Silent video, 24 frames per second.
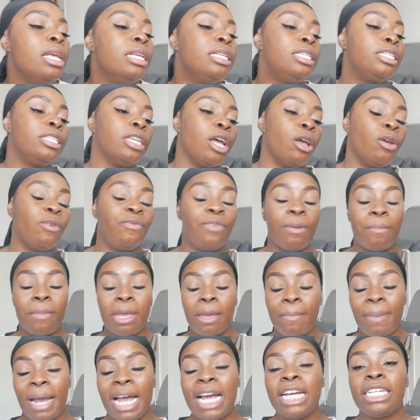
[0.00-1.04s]
So for
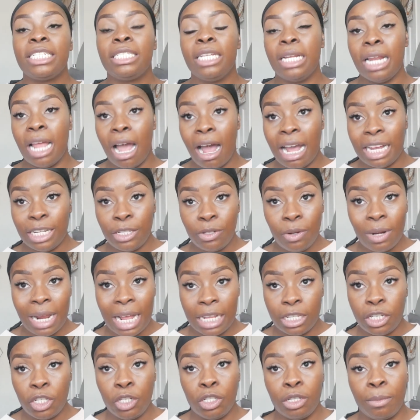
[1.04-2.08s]
me personally, I do
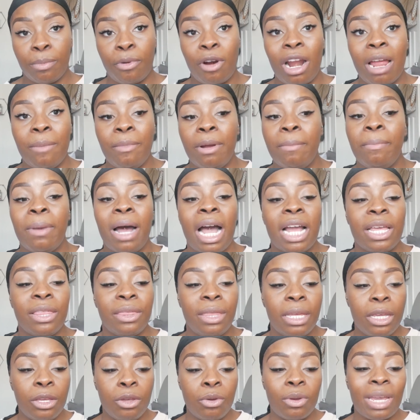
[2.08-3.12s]
like to use a primer, but I
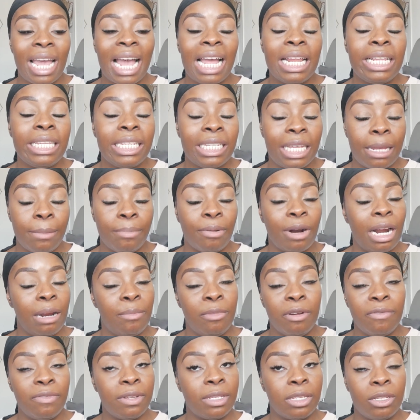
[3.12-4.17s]
think you can skip
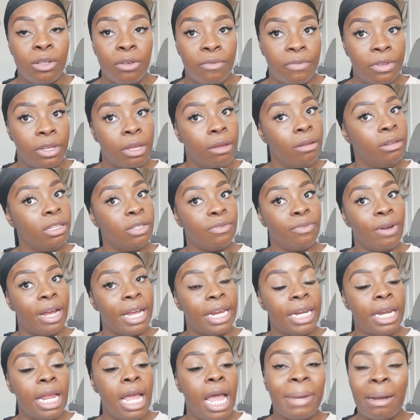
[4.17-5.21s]
primer if it's not for you, it's
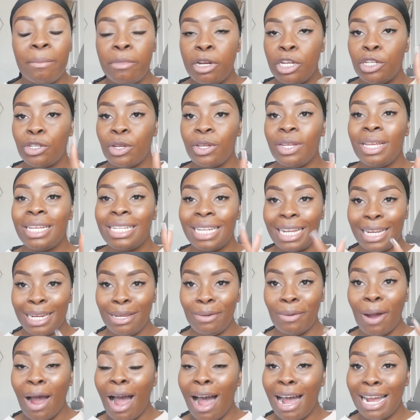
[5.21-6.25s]
fine. But I'm going to show you
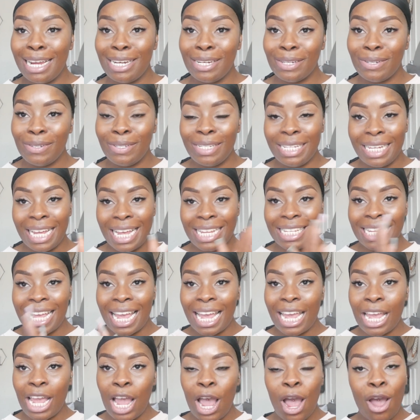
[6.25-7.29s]
exactly what I do to get
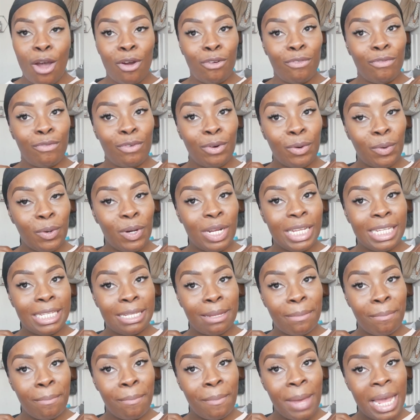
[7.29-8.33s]
a flawless
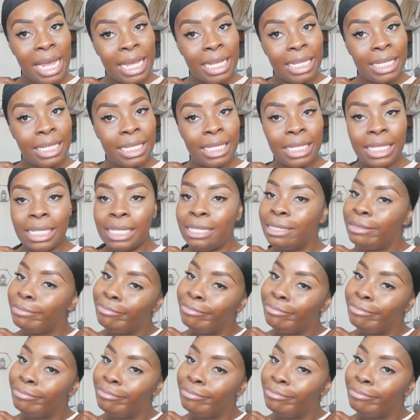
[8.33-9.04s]
base.